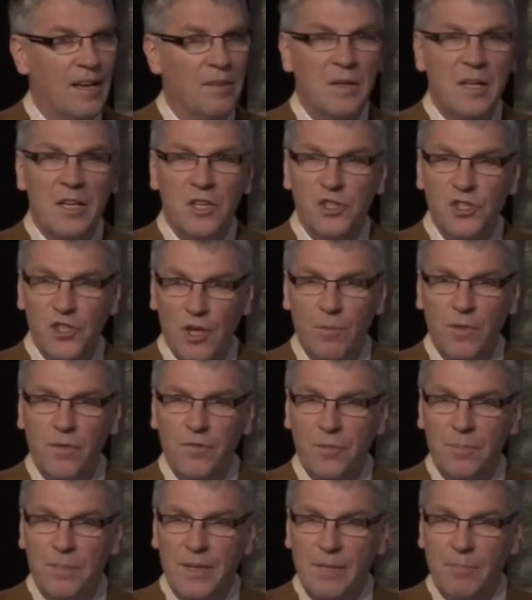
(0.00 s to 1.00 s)
some of
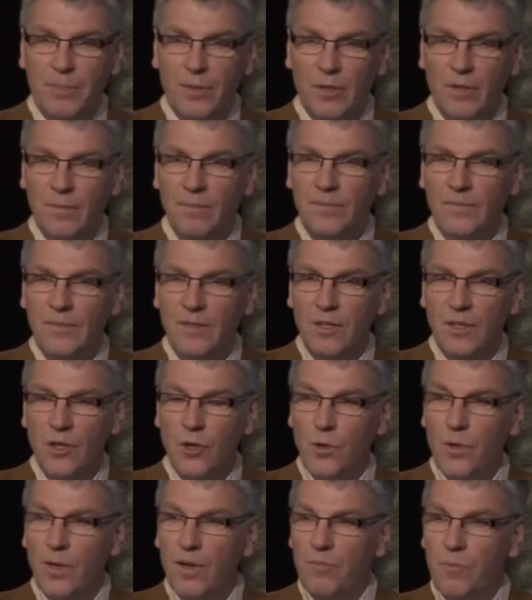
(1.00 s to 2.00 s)
the people
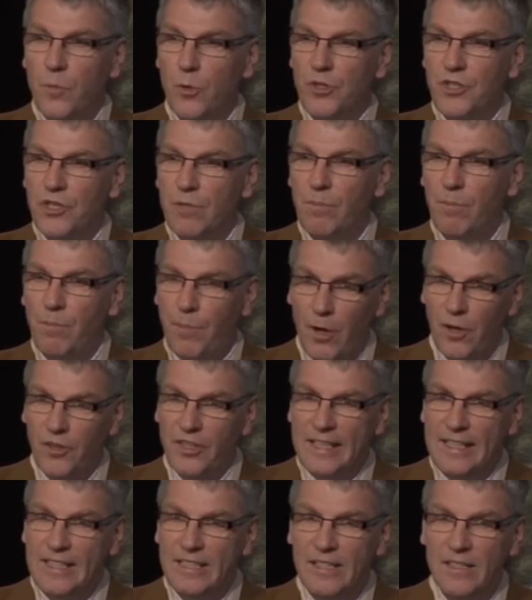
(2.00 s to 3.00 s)
who have most
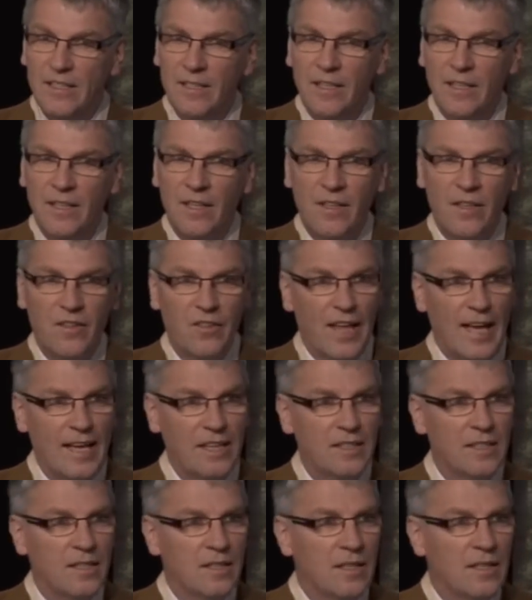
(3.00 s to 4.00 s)
embodied
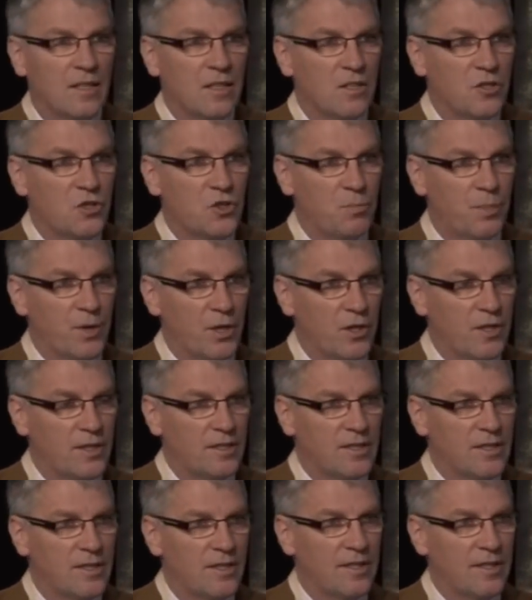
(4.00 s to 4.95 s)
that spirit